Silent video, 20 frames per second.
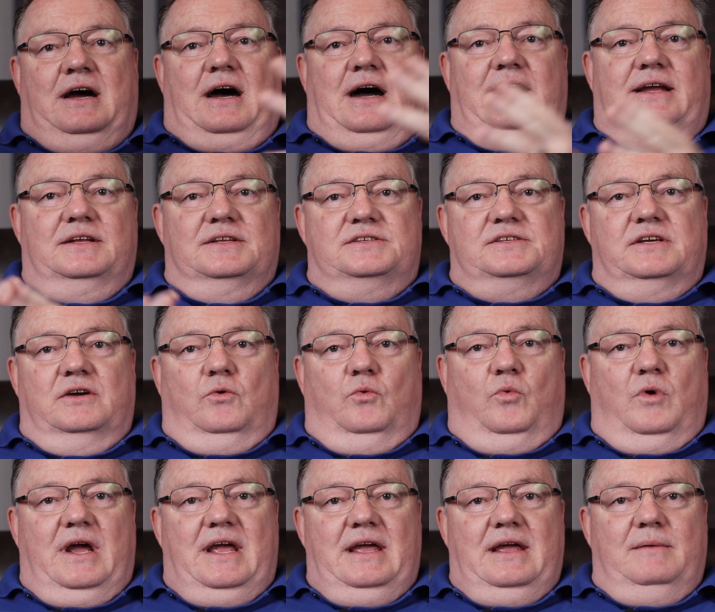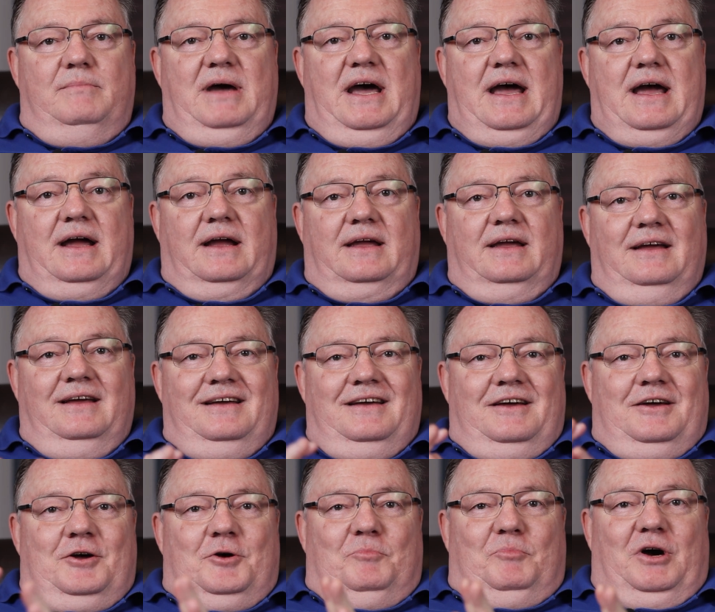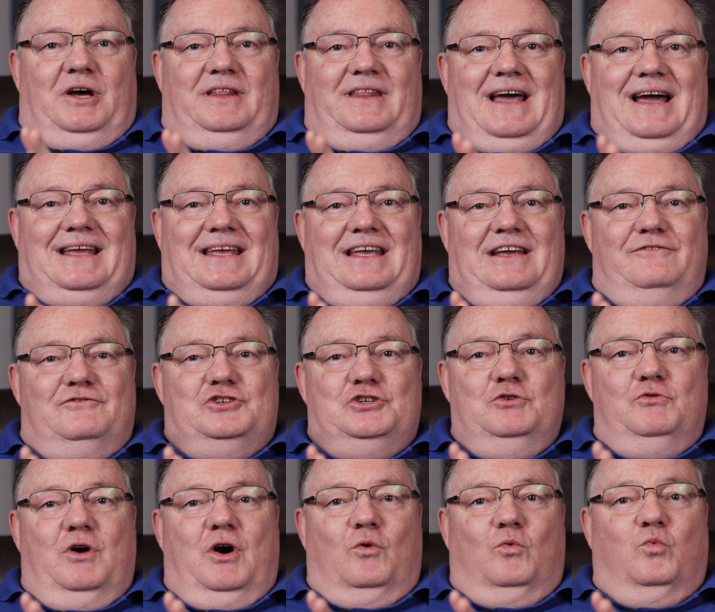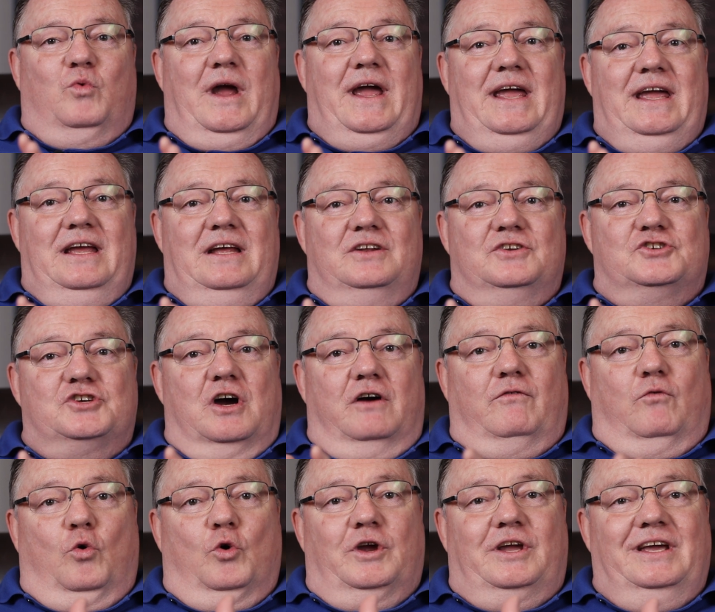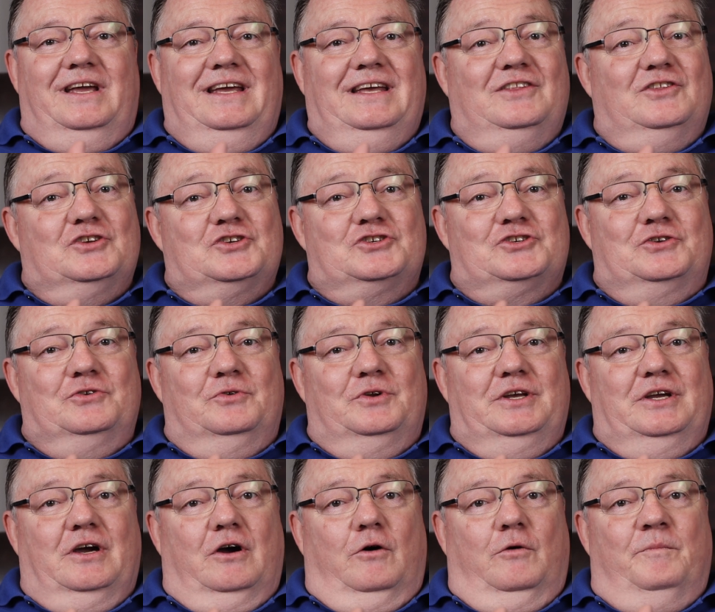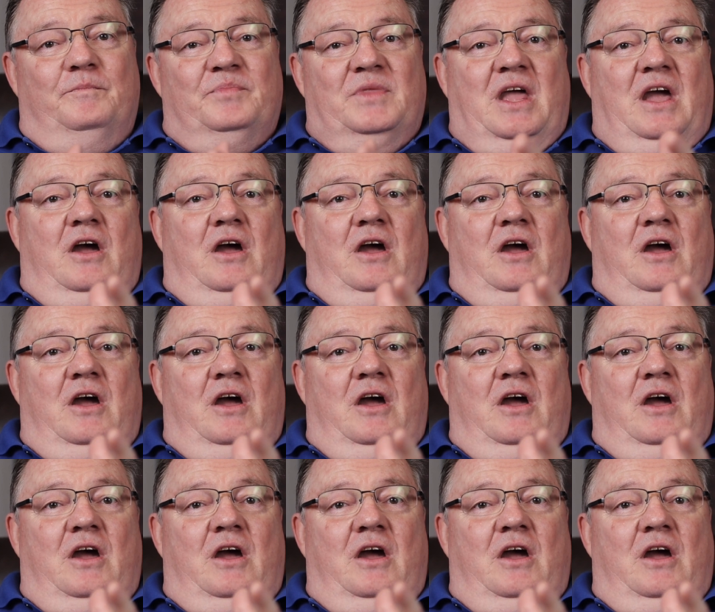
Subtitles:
I can sit way back, but that gives you a range of working in the studio,